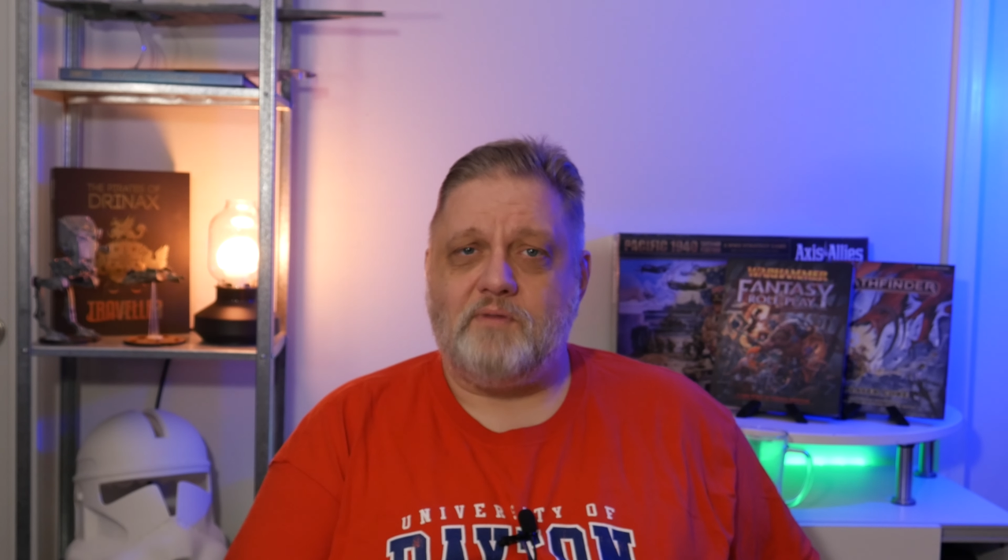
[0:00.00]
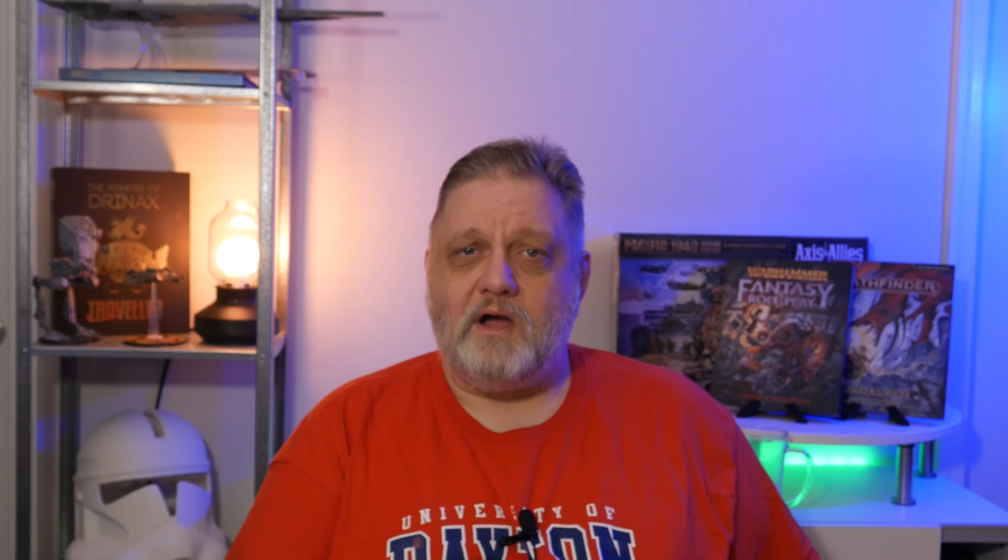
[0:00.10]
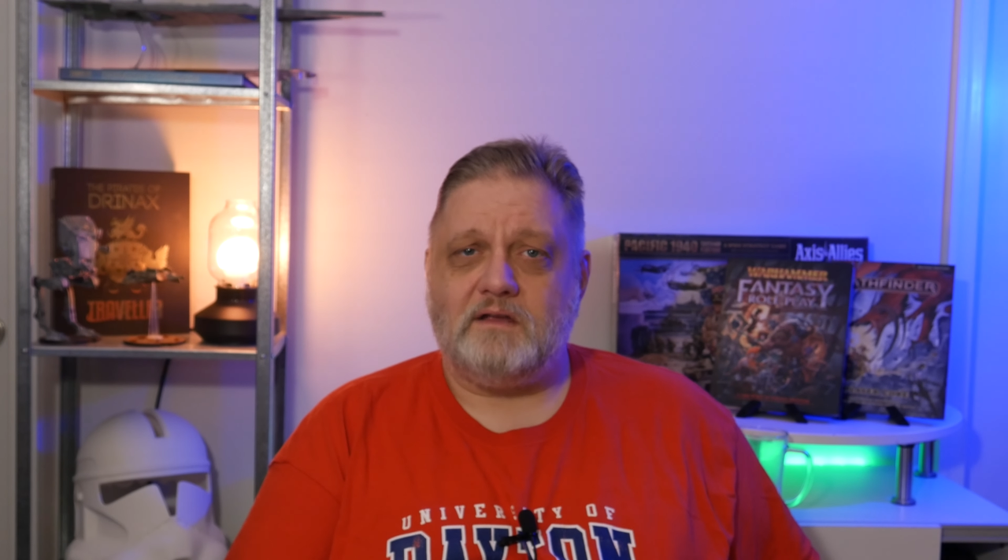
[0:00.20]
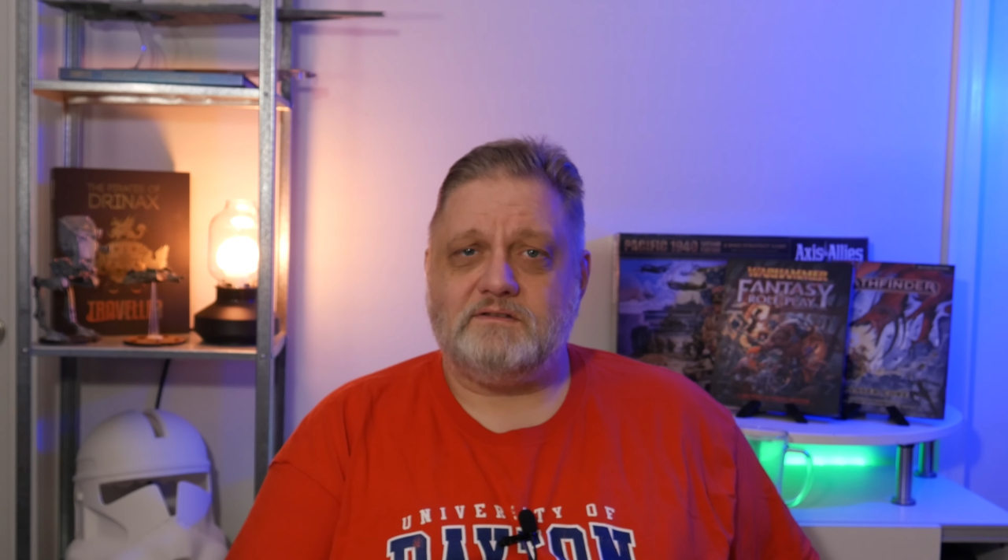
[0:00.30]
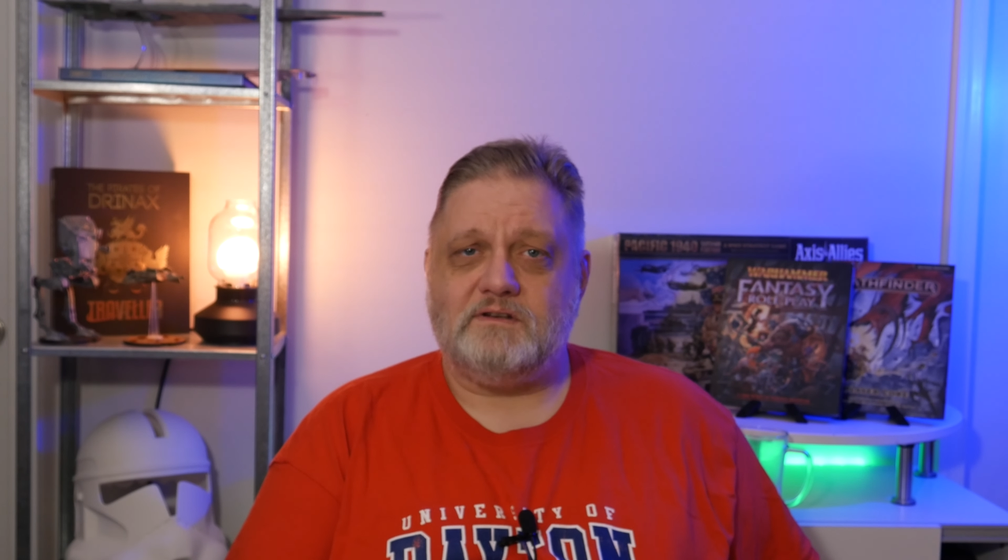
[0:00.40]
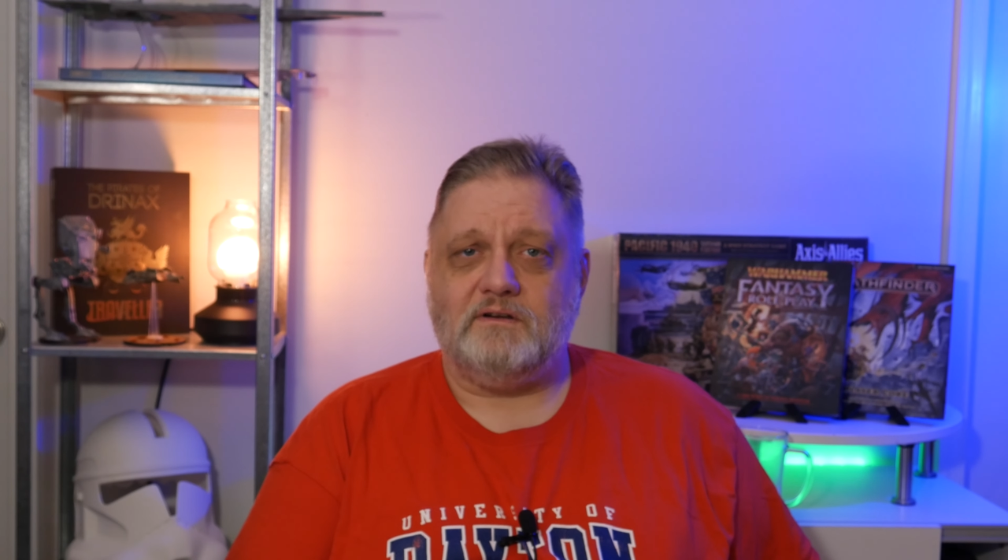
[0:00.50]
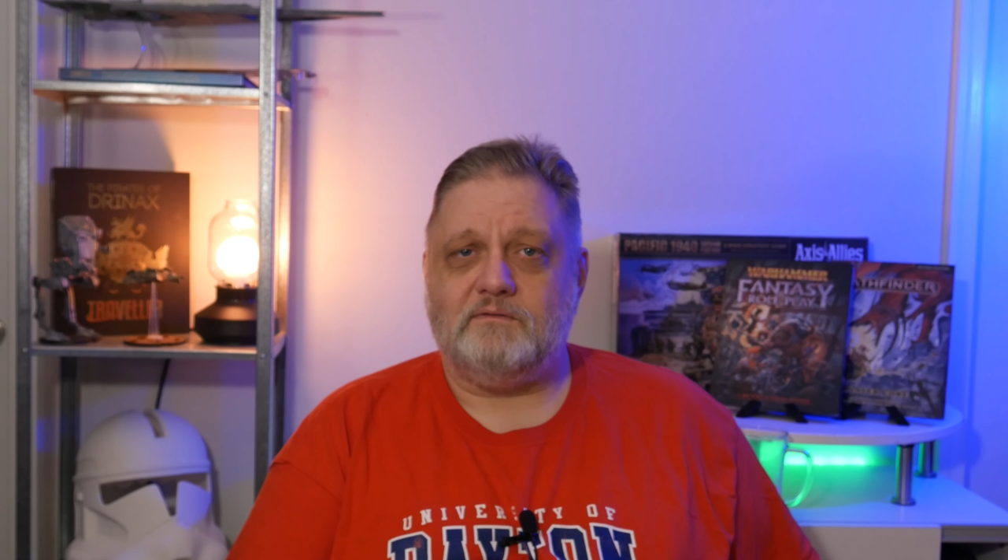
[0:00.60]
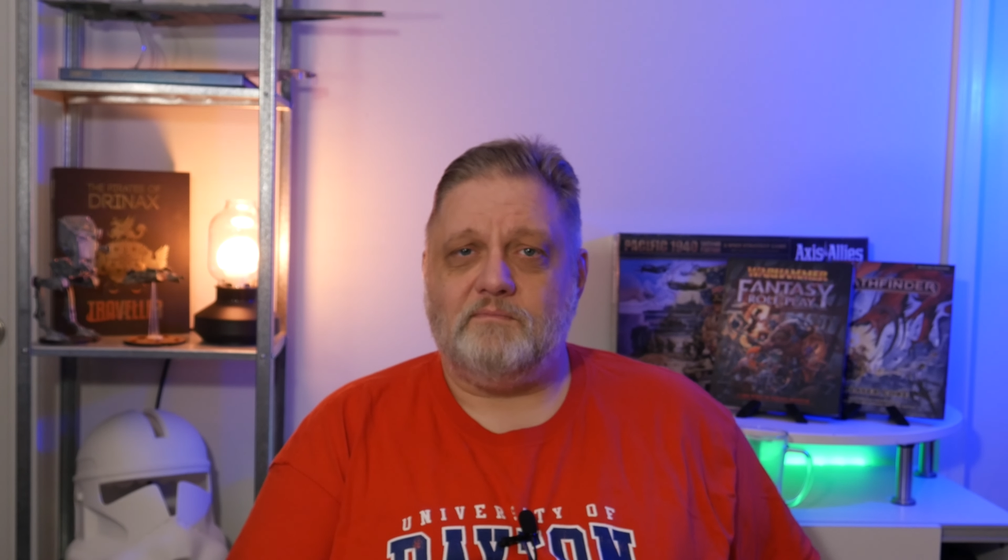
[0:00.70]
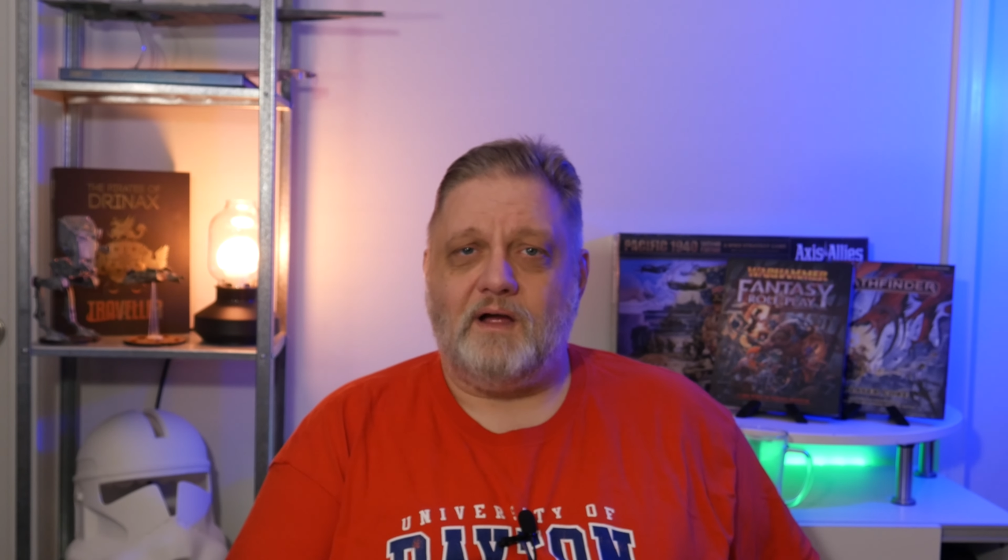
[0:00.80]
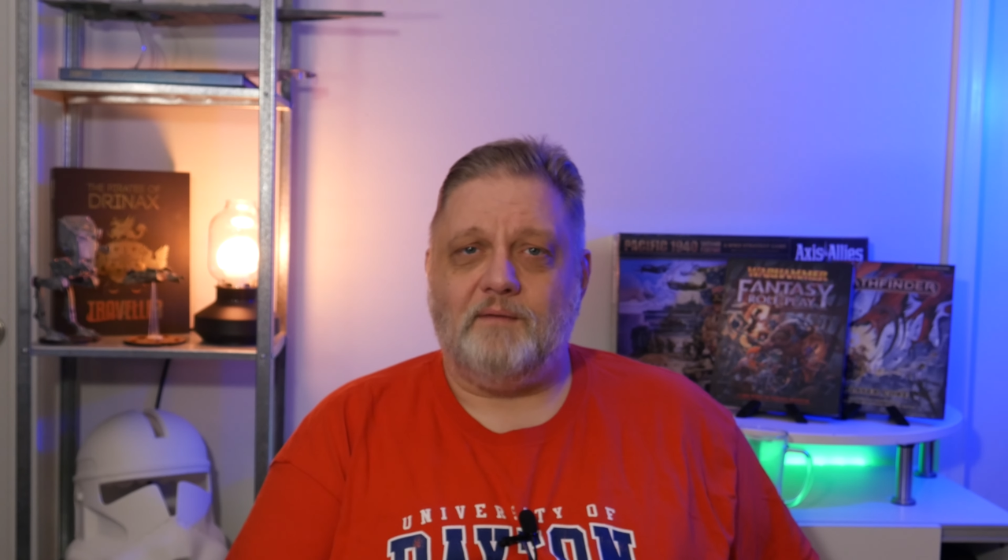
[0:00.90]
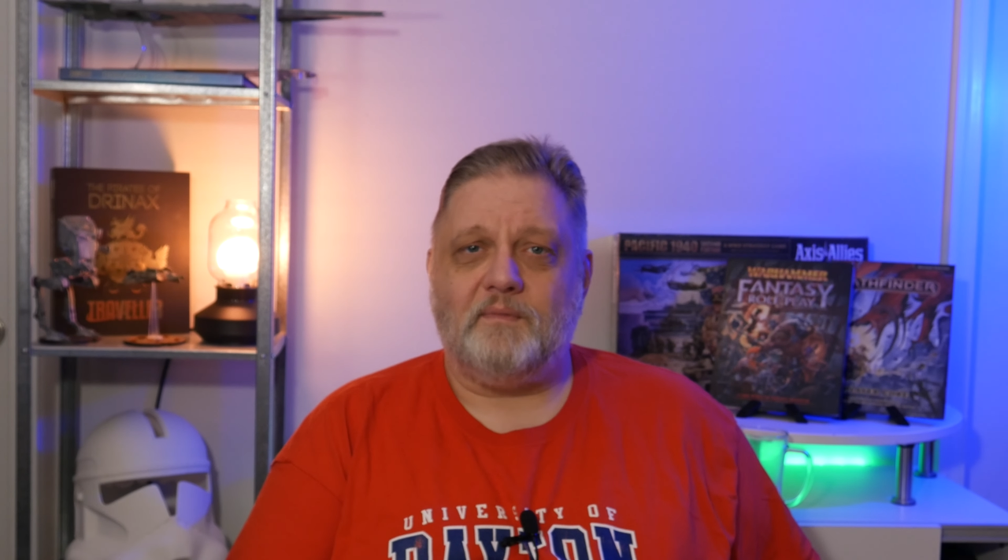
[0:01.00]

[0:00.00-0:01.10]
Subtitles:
pocket, so I'm